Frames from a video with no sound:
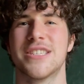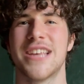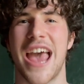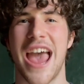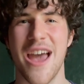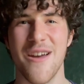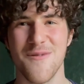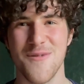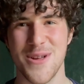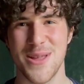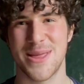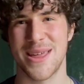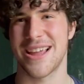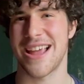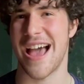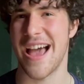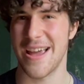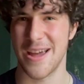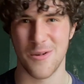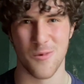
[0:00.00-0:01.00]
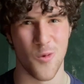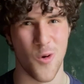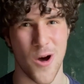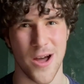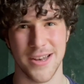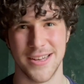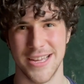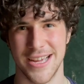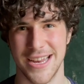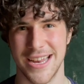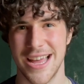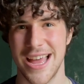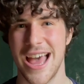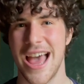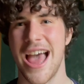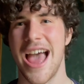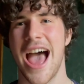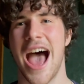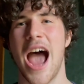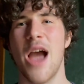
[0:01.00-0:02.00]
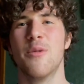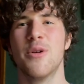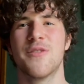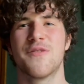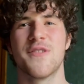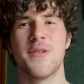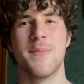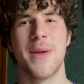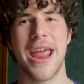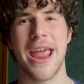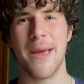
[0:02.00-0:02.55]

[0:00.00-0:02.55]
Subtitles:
everything I had wanted. I went from